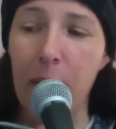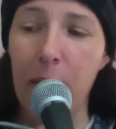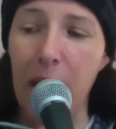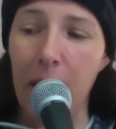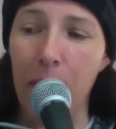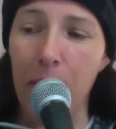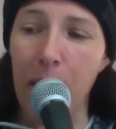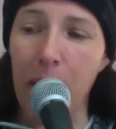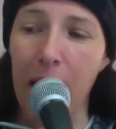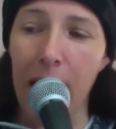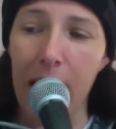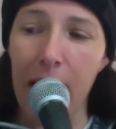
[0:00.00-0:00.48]

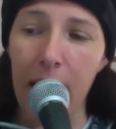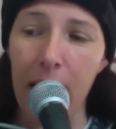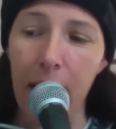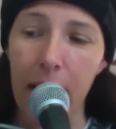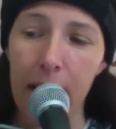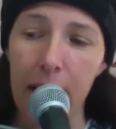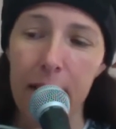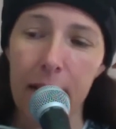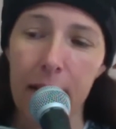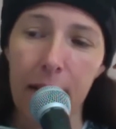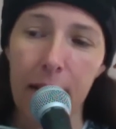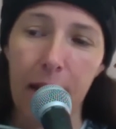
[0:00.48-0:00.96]
Patty
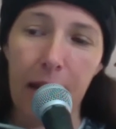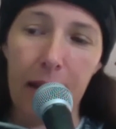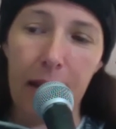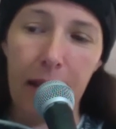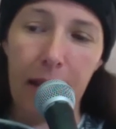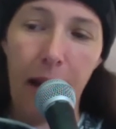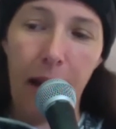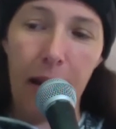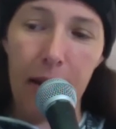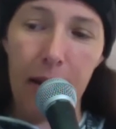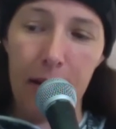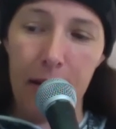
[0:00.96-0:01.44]
likes it like
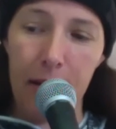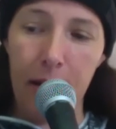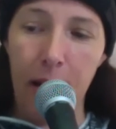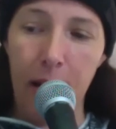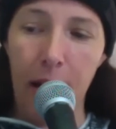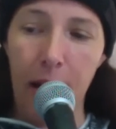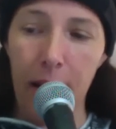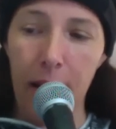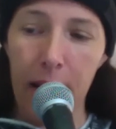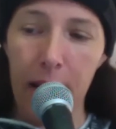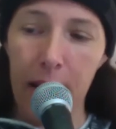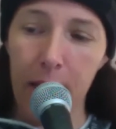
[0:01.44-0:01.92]
that, and
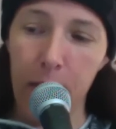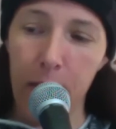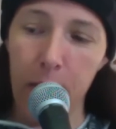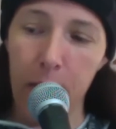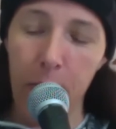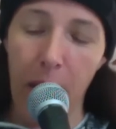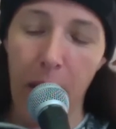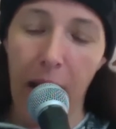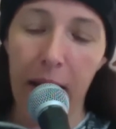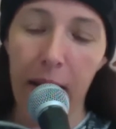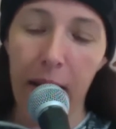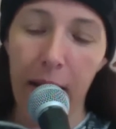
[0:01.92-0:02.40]
I like it
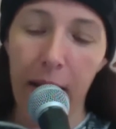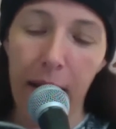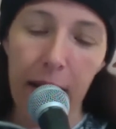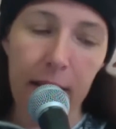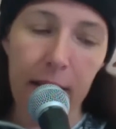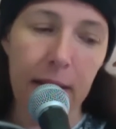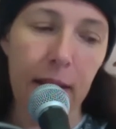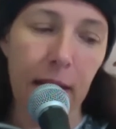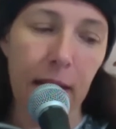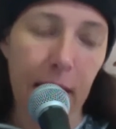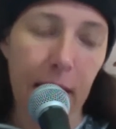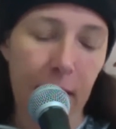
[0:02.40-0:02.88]
when Patty
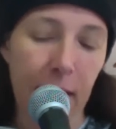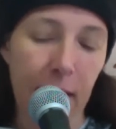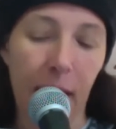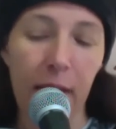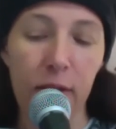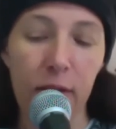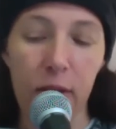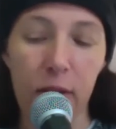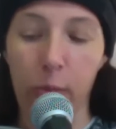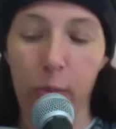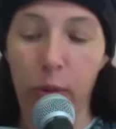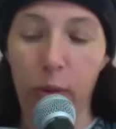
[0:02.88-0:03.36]
likes it like
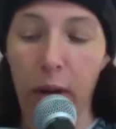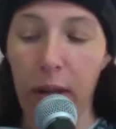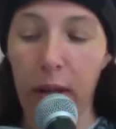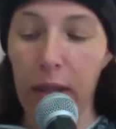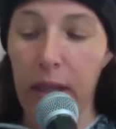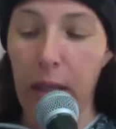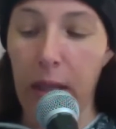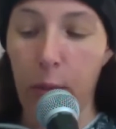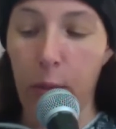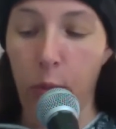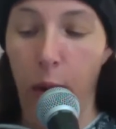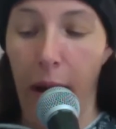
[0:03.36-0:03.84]
that, so I'll
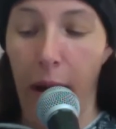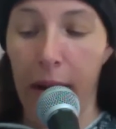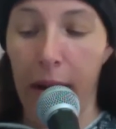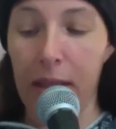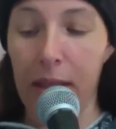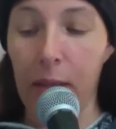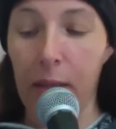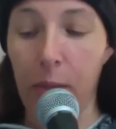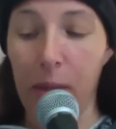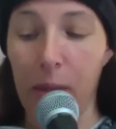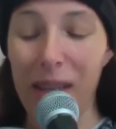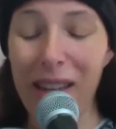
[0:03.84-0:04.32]
probably keep
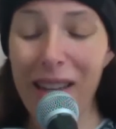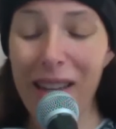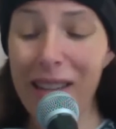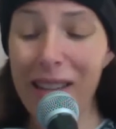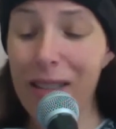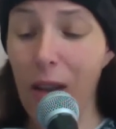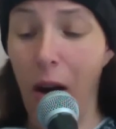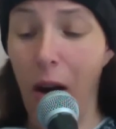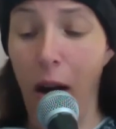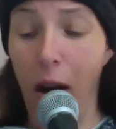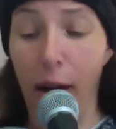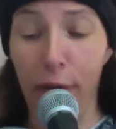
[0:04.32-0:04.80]
waxing. But it
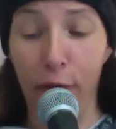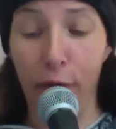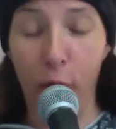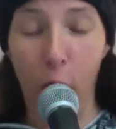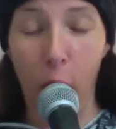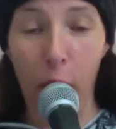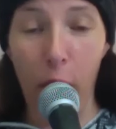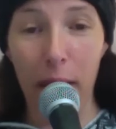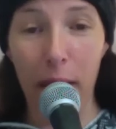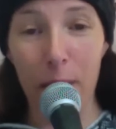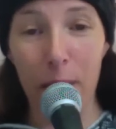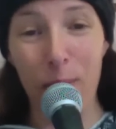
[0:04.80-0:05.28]
is
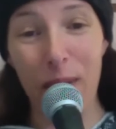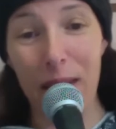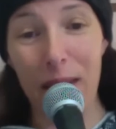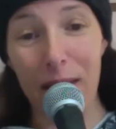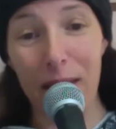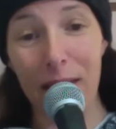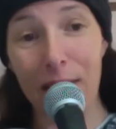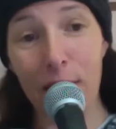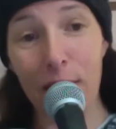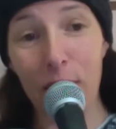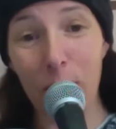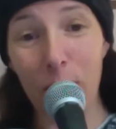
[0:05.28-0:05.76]
awful.
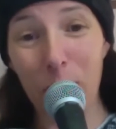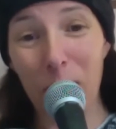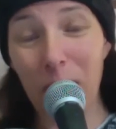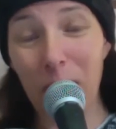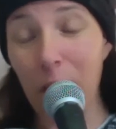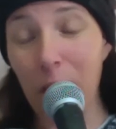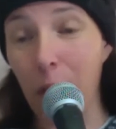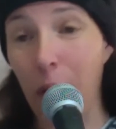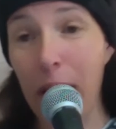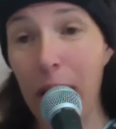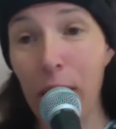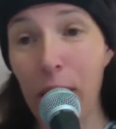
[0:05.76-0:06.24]

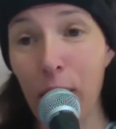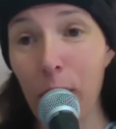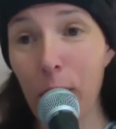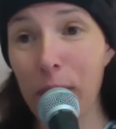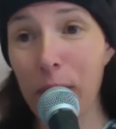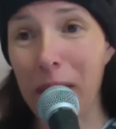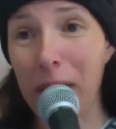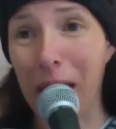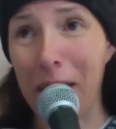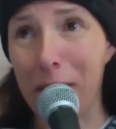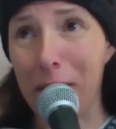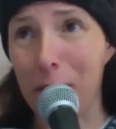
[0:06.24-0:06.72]
I
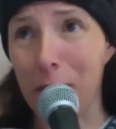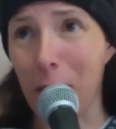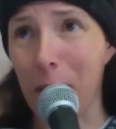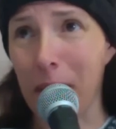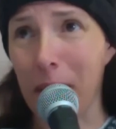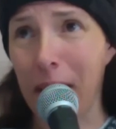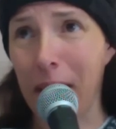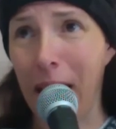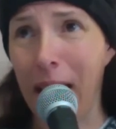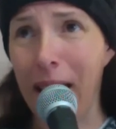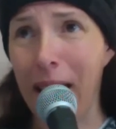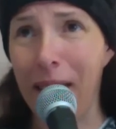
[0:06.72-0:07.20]
lubricate
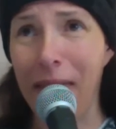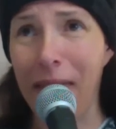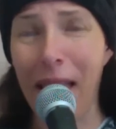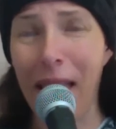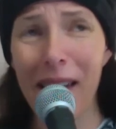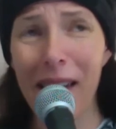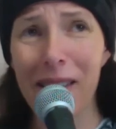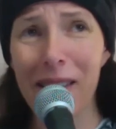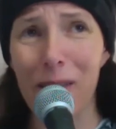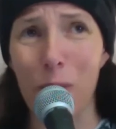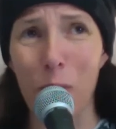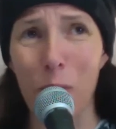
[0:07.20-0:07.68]
during that, and
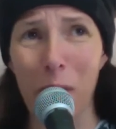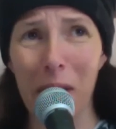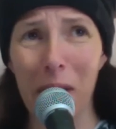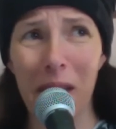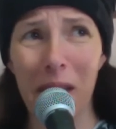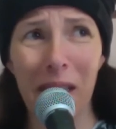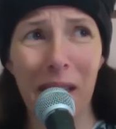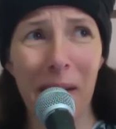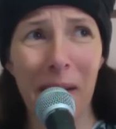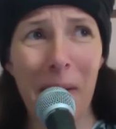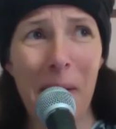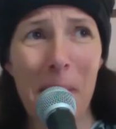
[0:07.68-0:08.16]
that is
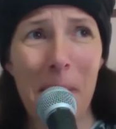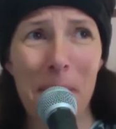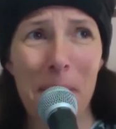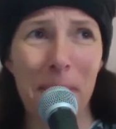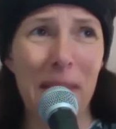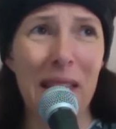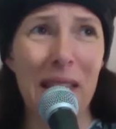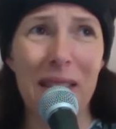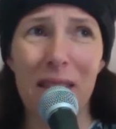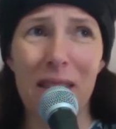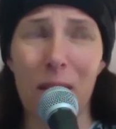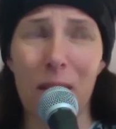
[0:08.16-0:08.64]
really,
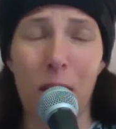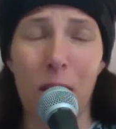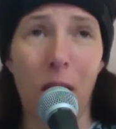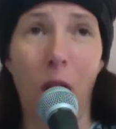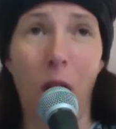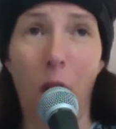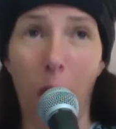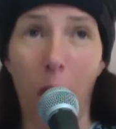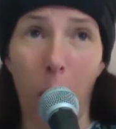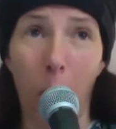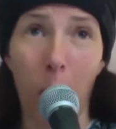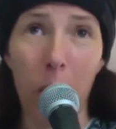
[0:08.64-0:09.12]
it's
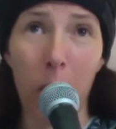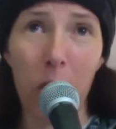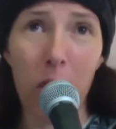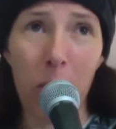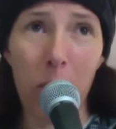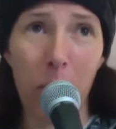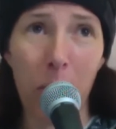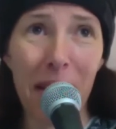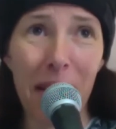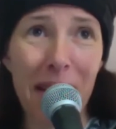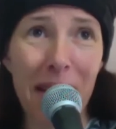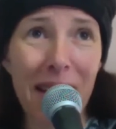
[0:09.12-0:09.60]

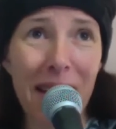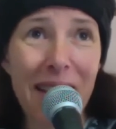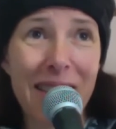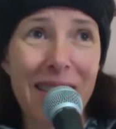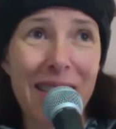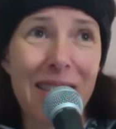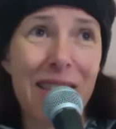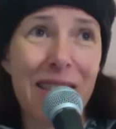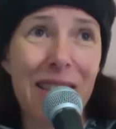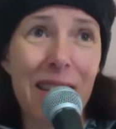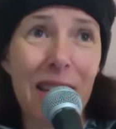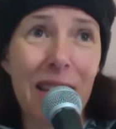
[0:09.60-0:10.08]
awkward, but
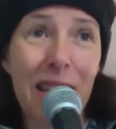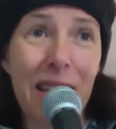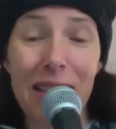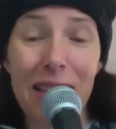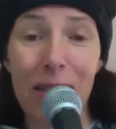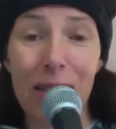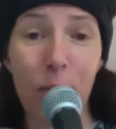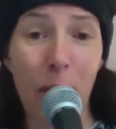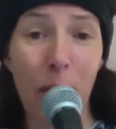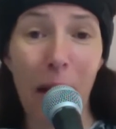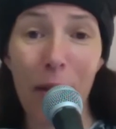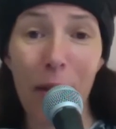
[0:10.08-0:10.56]
it's
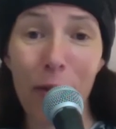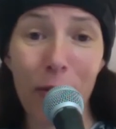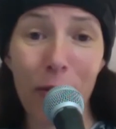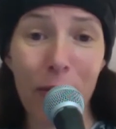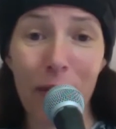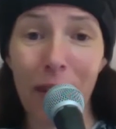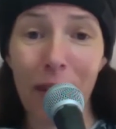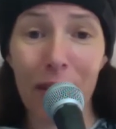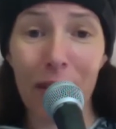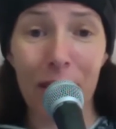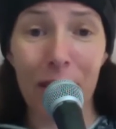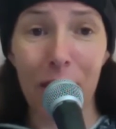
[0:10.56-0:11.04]

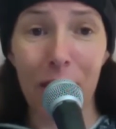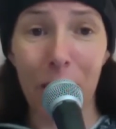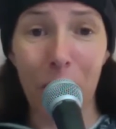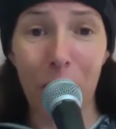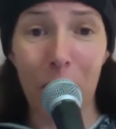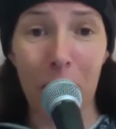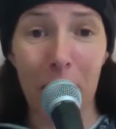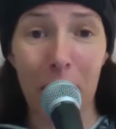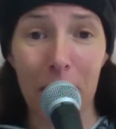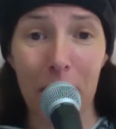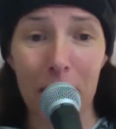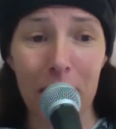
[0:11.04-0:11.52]
arousal
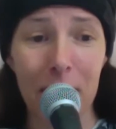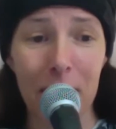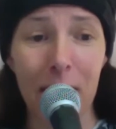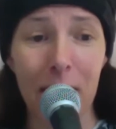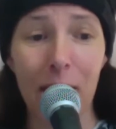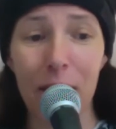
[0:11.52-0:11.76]
non-concordance.